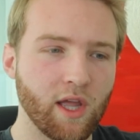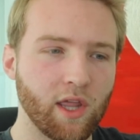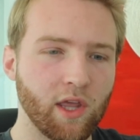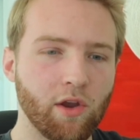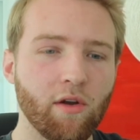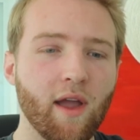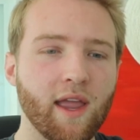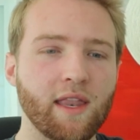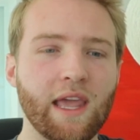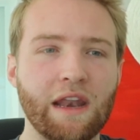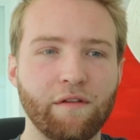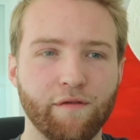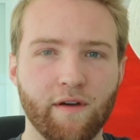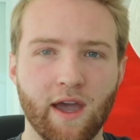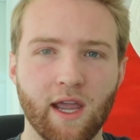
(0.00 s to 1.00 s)
You're
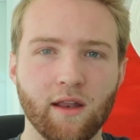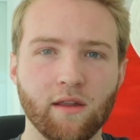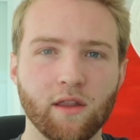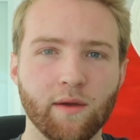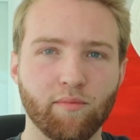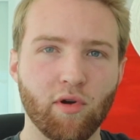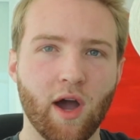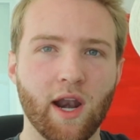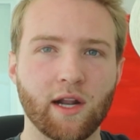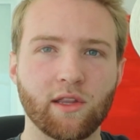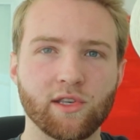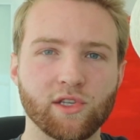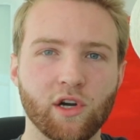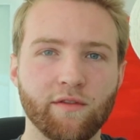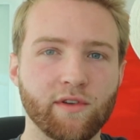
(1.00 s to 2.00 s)
identifying the product,
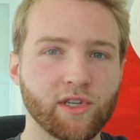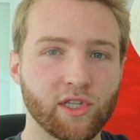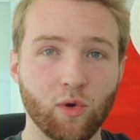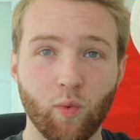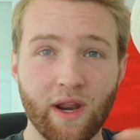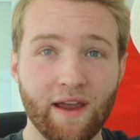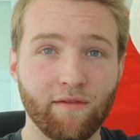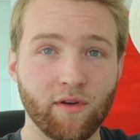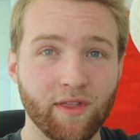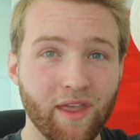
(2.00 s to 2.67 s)
the service, the whatever,